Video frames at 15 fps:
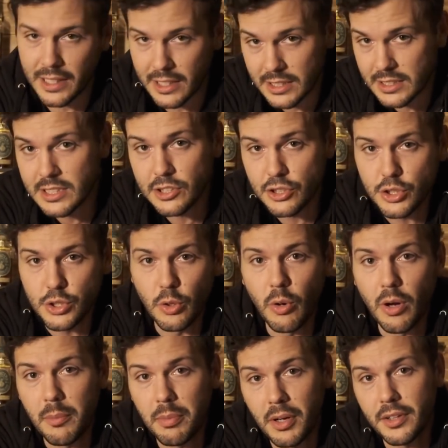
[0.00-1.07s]
and it did show
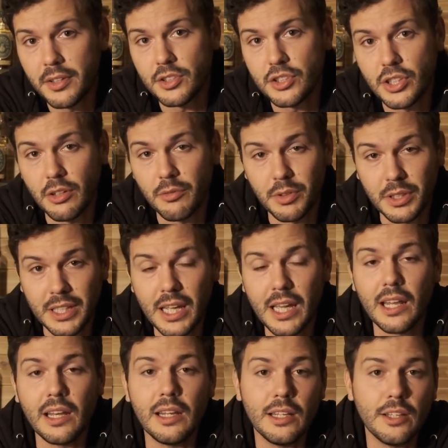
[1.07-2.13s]
up on the shelf
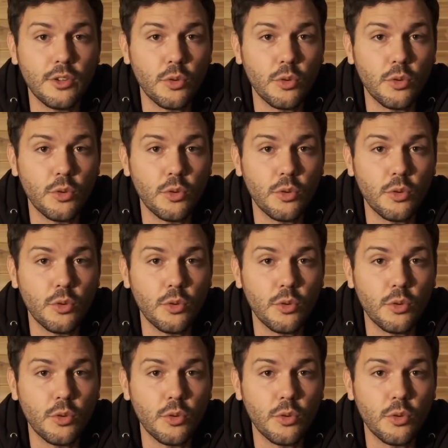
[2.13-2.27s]
again in